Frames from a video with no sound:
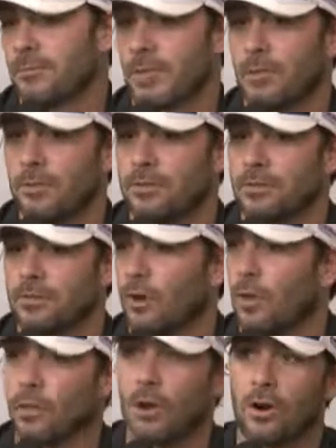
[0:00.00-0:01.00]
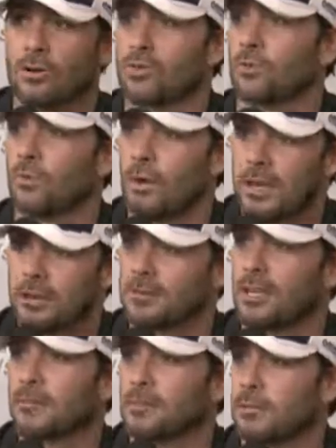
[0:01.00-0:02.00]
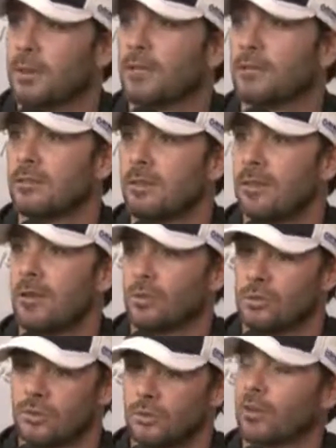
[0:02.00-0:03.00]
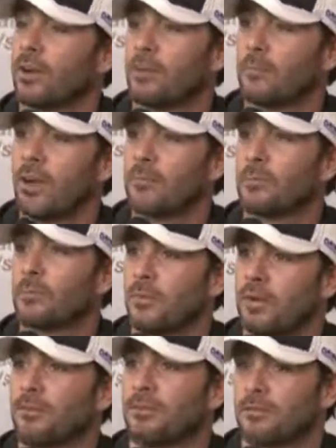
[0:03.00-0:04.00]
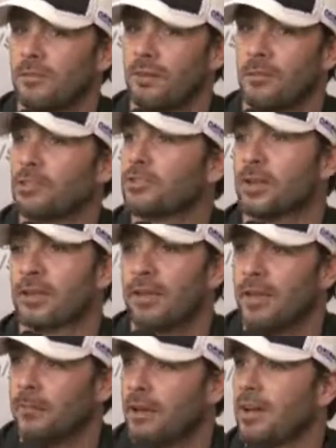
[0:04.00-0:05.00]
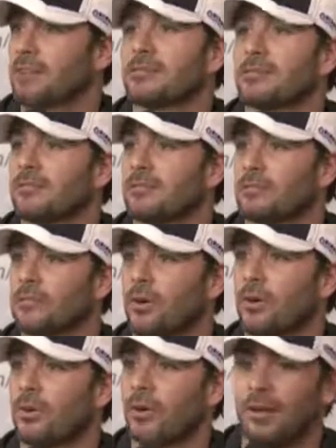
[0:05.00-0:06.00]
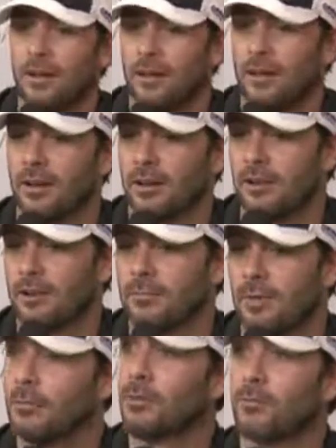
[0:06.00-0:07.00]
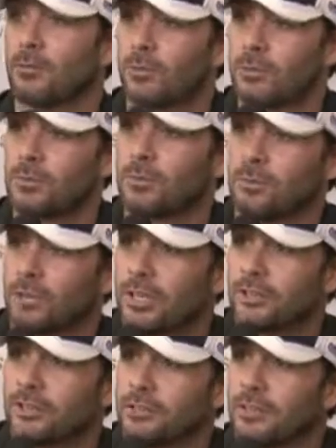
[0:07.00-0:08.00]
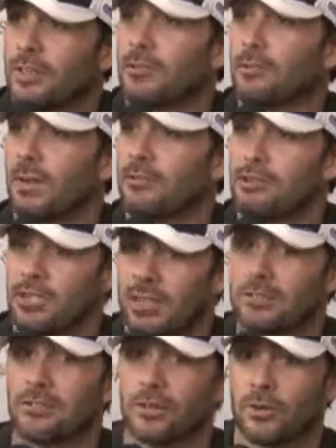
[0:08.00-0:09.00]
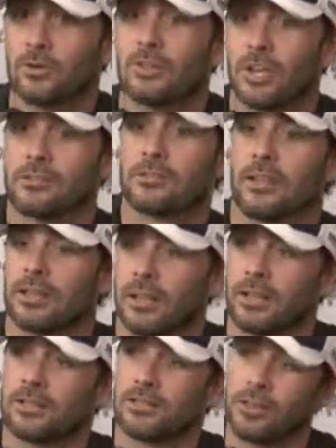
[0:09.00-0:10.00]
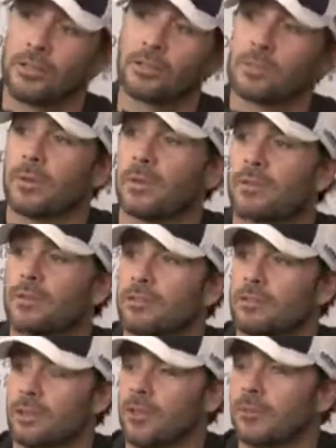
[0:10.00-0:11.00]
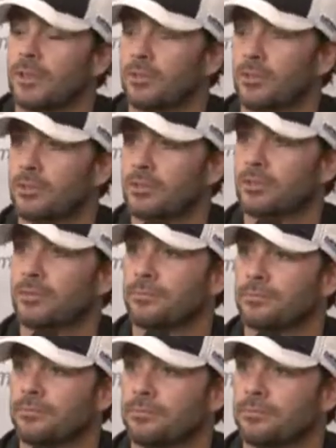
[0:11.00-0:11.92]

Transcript: It's all the cars are running the same speed, which looks great on paper, but on the racetrack you can't pass. So I'm hopeful there's a rule change and we have a chance to go chase that next chunk of speed and try to beat everybody to it.